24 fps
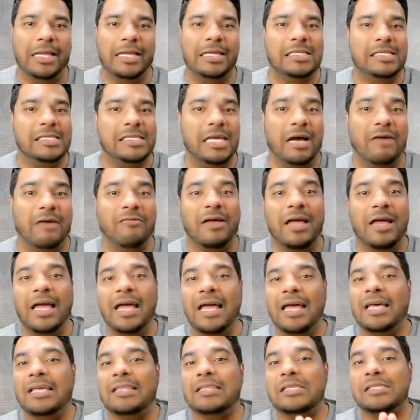E T F.
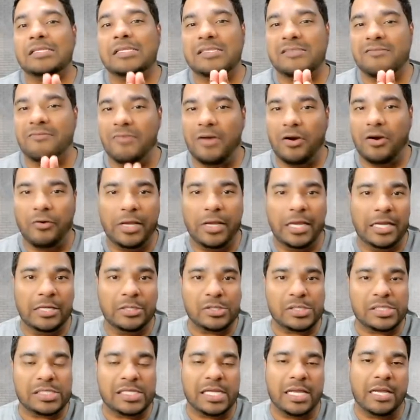This is very
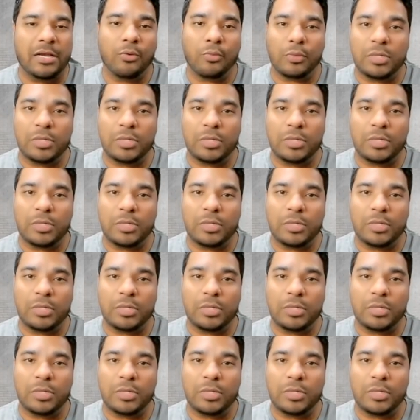interesting.